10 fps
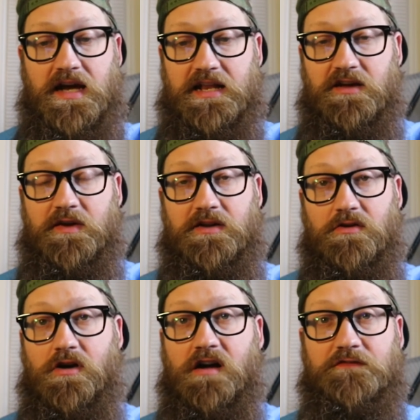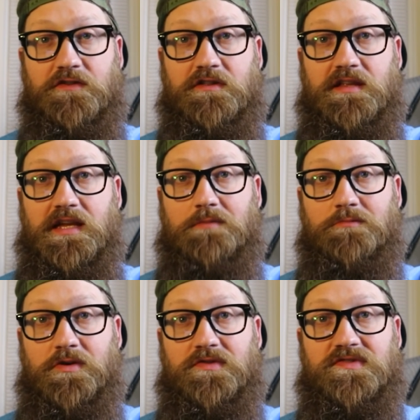I know I don't offer the
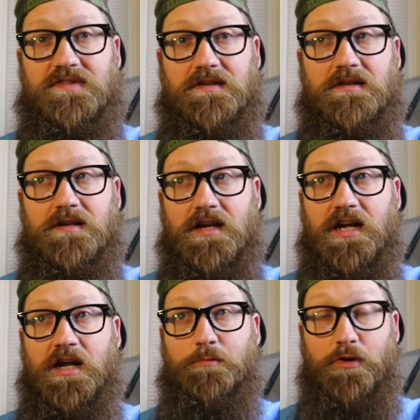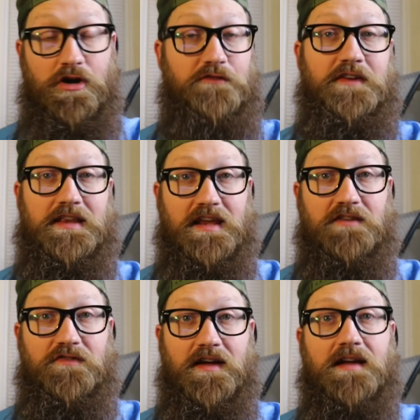most perfect
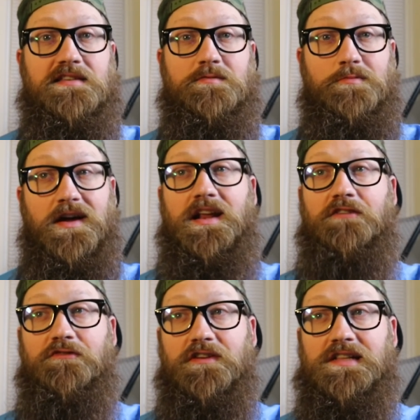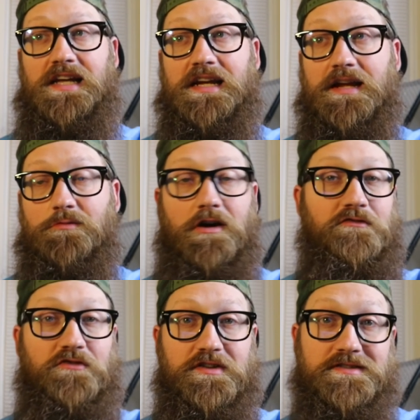advice, but I feel like I'm
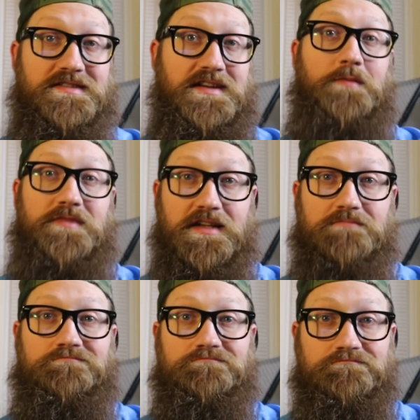offering something.